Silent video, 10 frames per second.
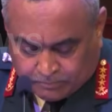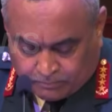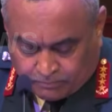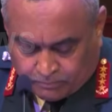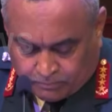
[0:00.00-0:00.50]

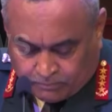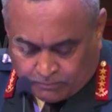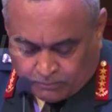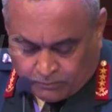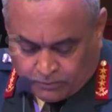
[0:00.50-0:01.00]

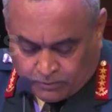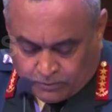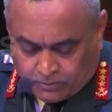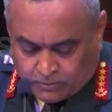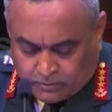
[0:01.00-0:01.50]

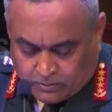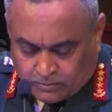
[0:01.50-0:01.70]
[no speech]